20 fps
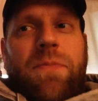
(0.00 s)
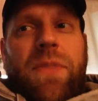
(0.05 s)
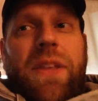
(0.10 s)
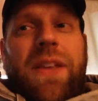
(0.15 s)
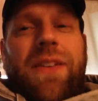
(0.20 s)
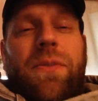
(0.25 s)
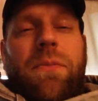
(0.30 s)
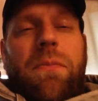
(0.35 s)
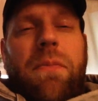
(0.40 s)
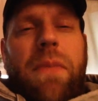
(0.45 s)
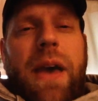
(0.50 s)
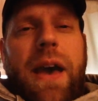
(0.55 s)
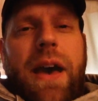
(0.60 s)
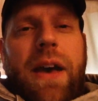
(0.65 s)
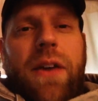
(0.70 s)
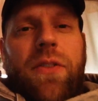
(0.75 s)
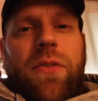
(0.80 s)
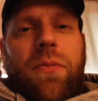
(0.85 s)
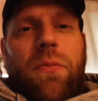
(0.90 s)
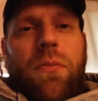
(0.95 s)
is
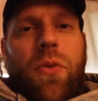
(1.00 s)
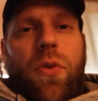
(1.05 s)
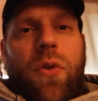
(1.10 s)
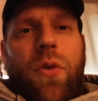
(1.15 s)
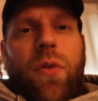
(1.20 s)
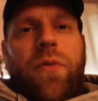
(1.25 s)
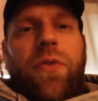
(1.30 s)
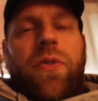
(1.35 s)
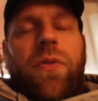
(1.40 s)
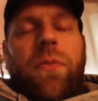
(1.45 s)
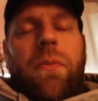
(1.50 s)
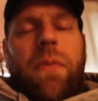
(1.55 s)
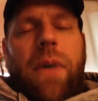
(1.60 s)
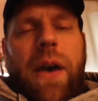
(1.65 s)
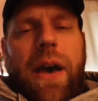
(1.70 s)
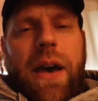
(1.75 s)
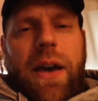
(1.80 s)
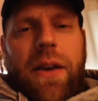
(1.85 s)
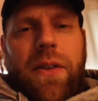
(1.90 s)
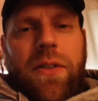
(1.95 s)
mass moves
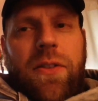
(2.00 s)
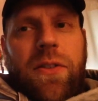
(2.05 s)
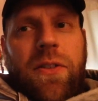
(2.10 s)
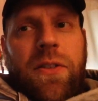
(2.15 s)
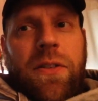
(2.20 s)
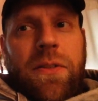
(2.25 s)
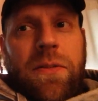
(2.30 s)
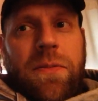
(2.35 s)
mass.